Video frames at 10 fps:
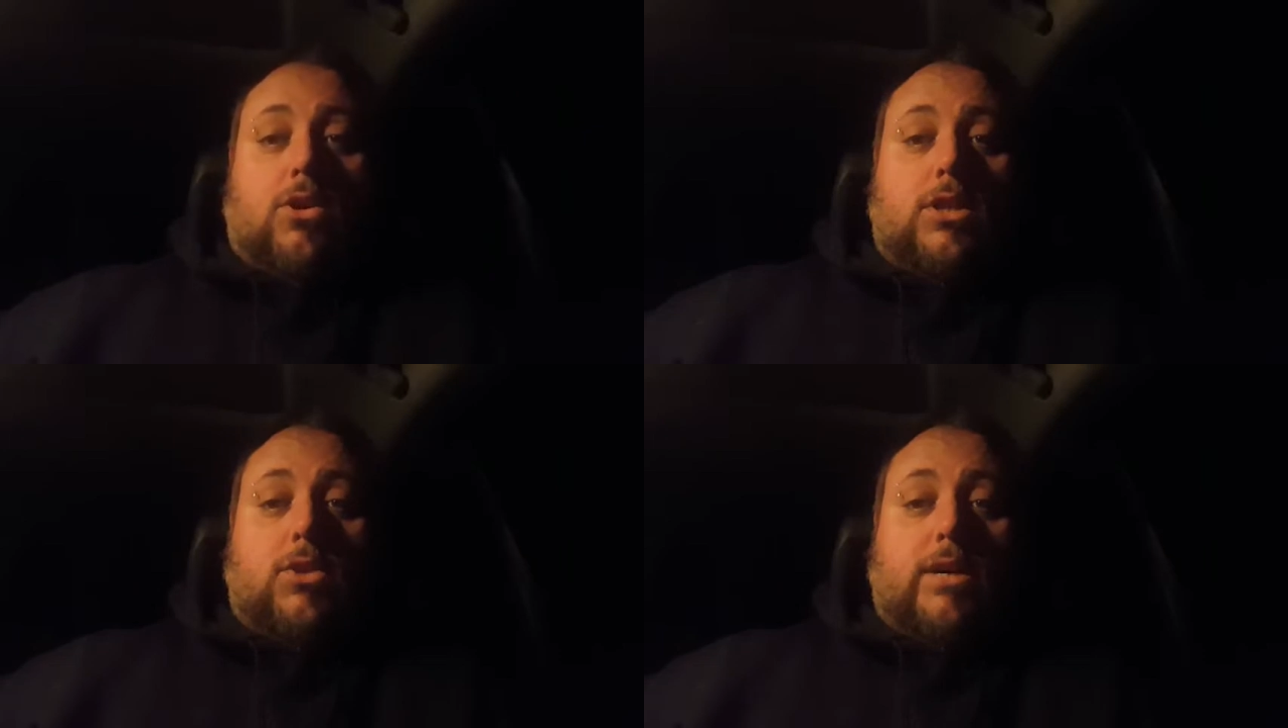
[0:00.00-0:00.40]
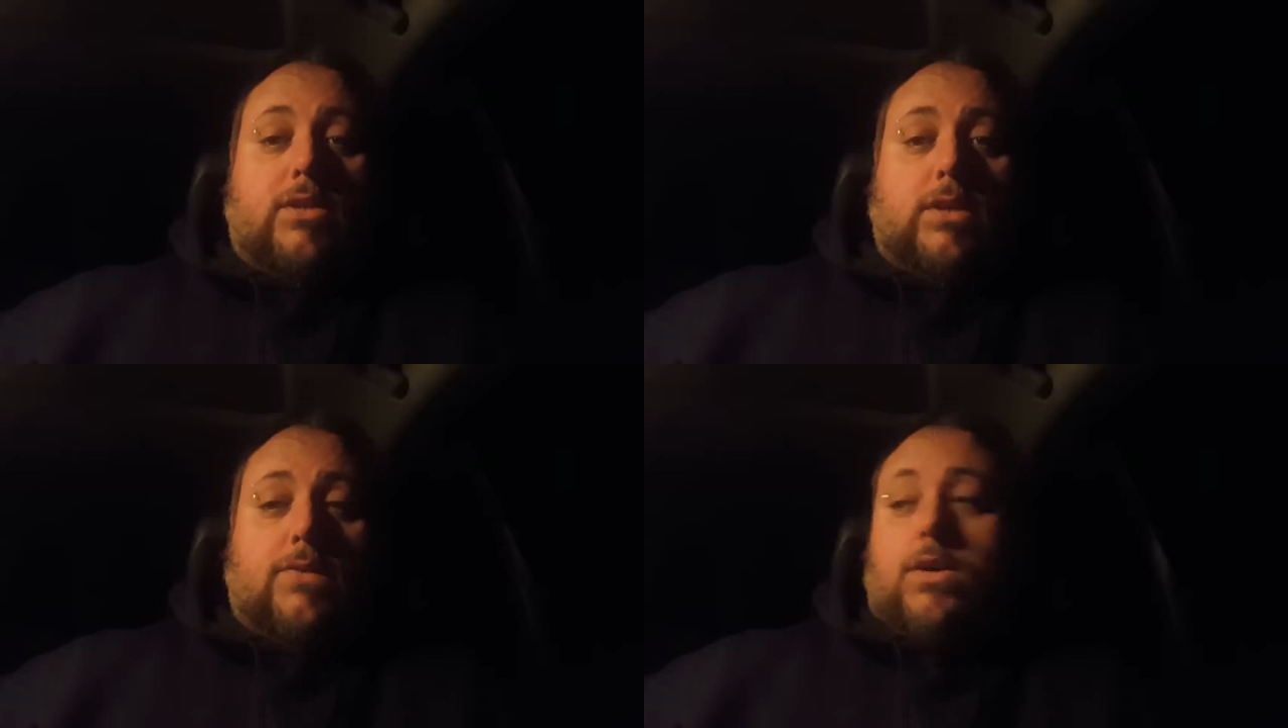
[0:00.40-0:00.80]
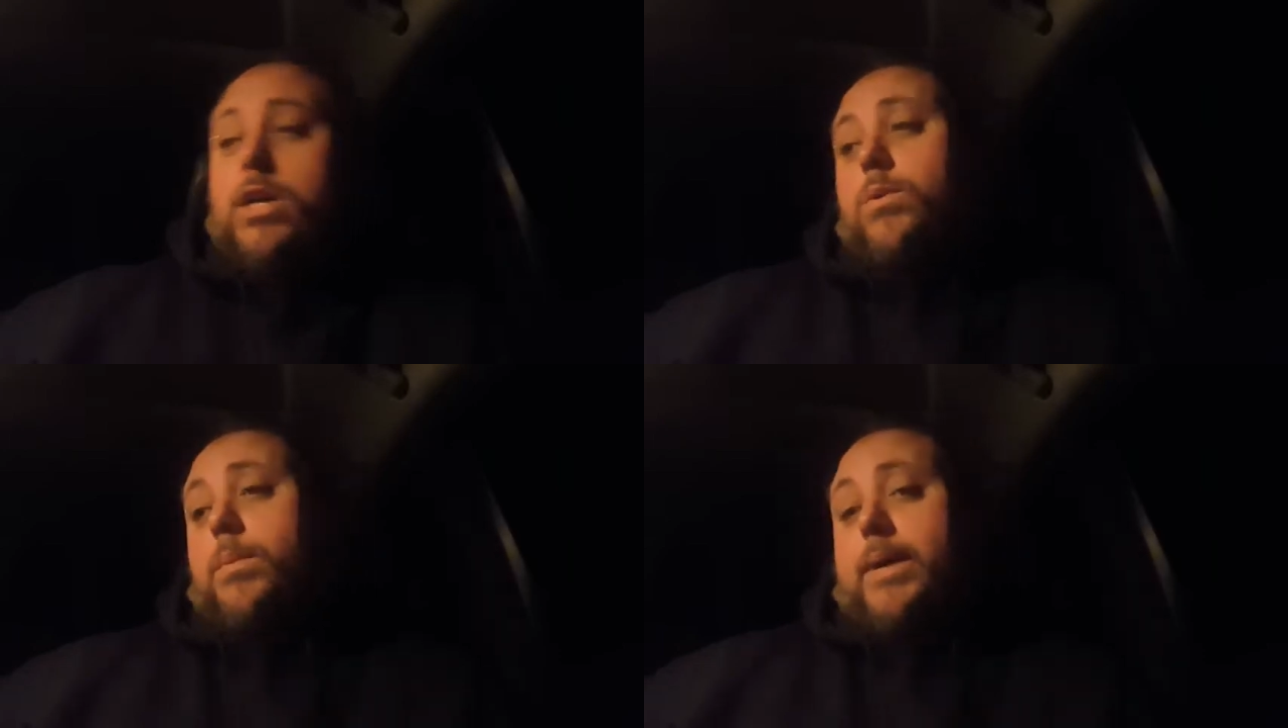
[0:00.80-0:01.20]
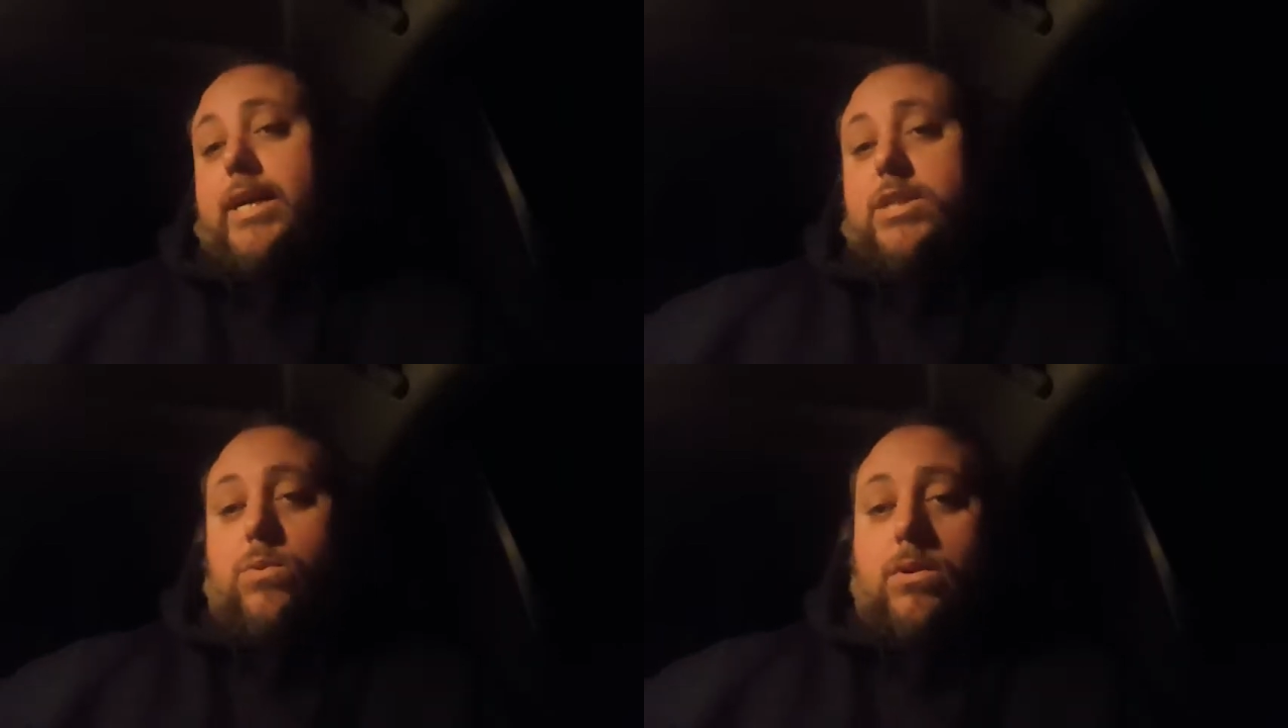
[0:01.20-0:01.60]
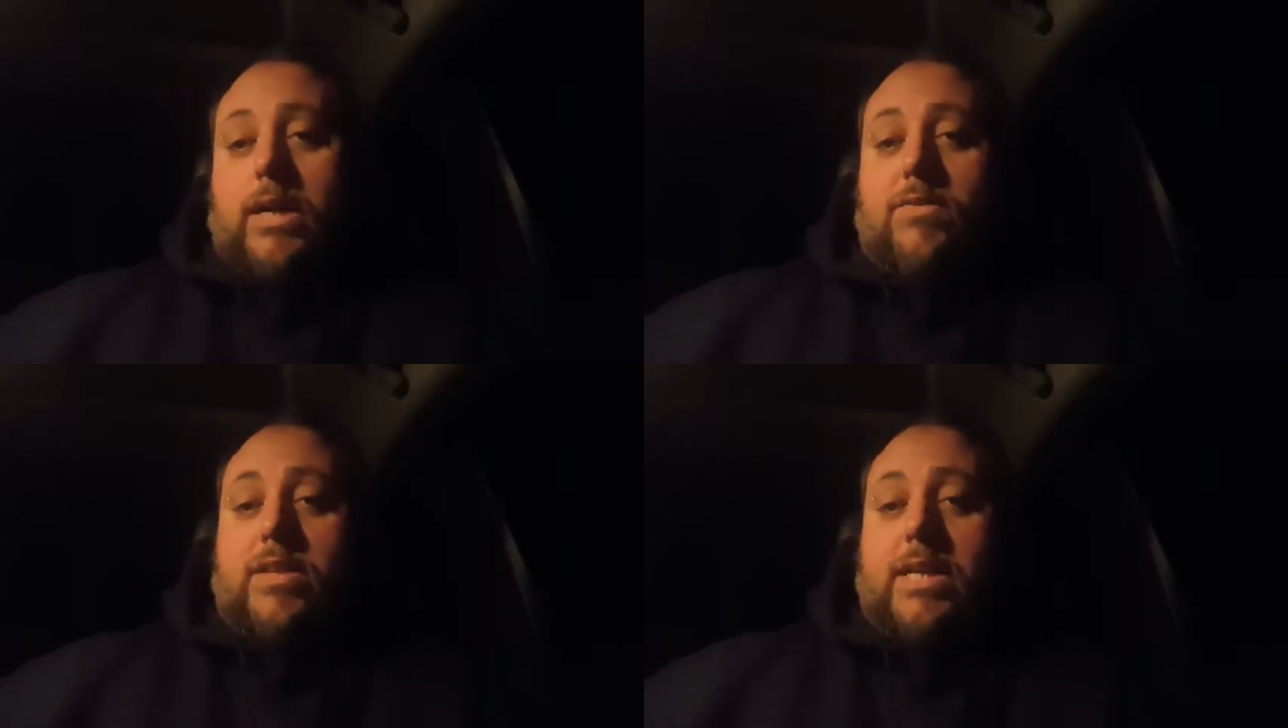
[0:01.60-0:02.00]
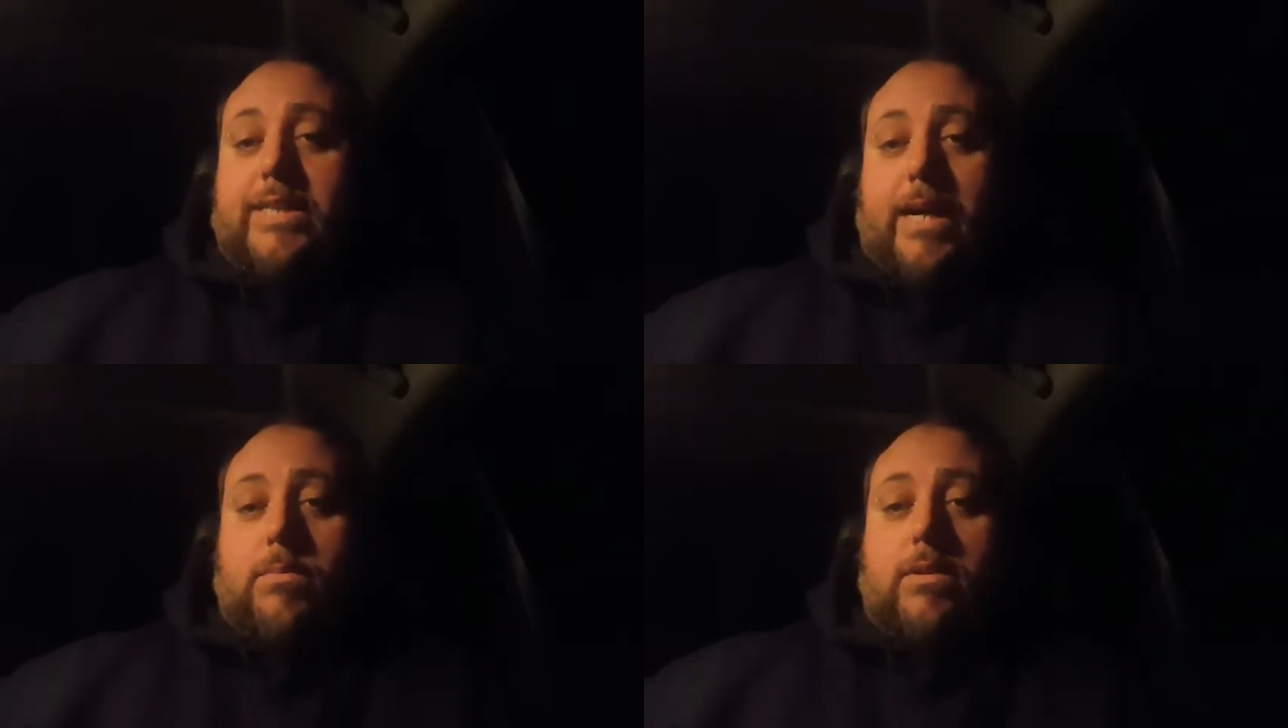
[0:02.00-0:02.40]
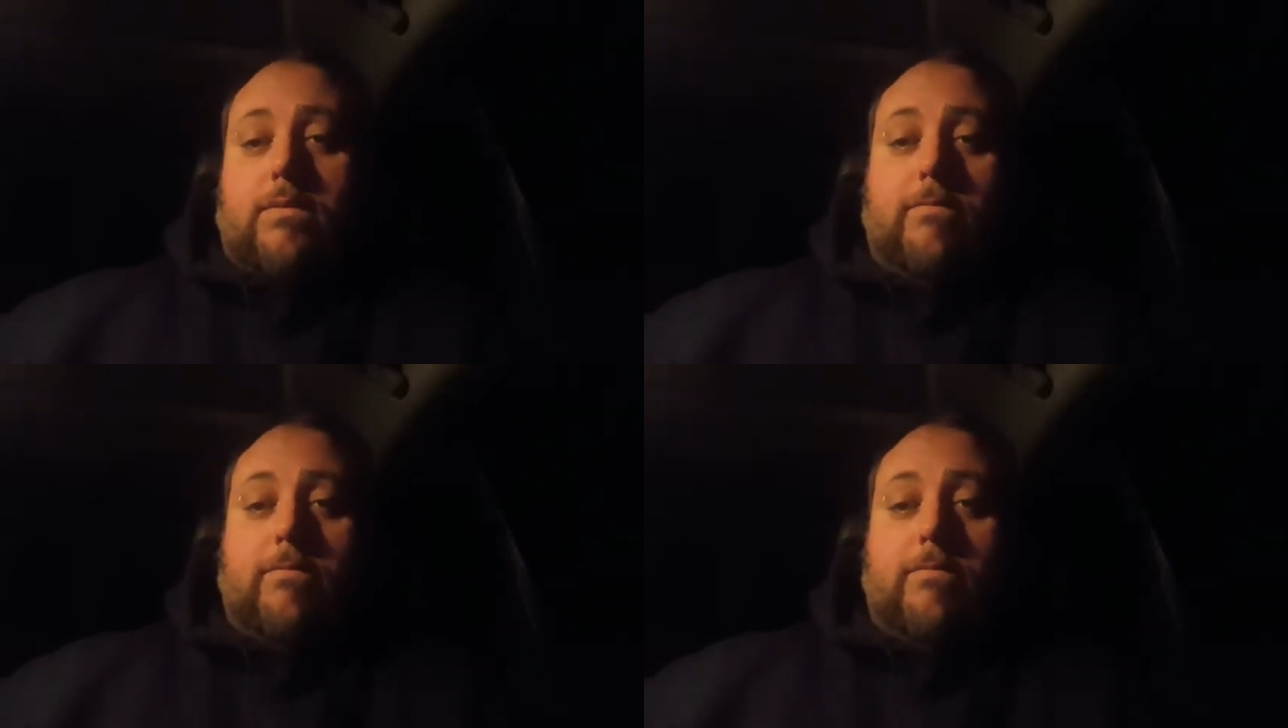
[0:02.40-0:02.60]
Then you got to drive all the way back to where everything's happening.